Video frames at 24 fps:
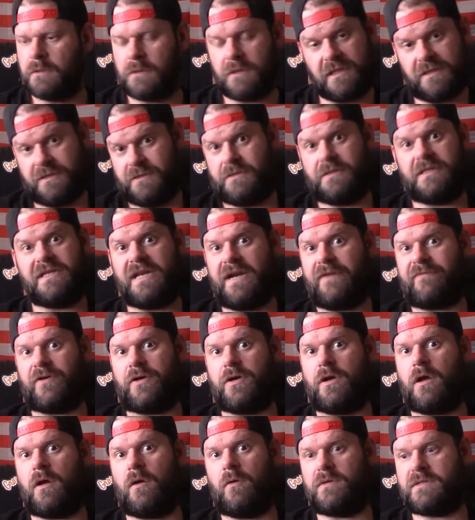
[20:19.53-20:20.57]
Because you never
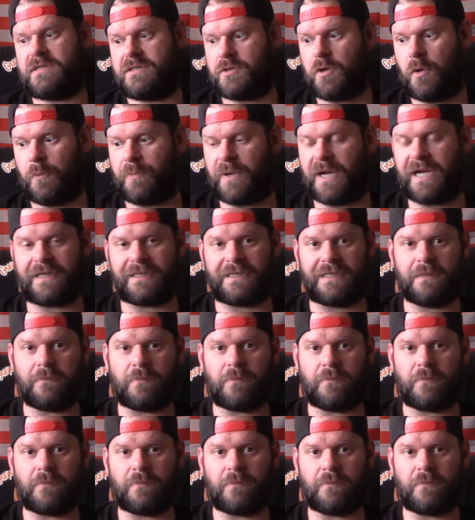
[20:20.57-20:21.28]
know, it's Joe Biden.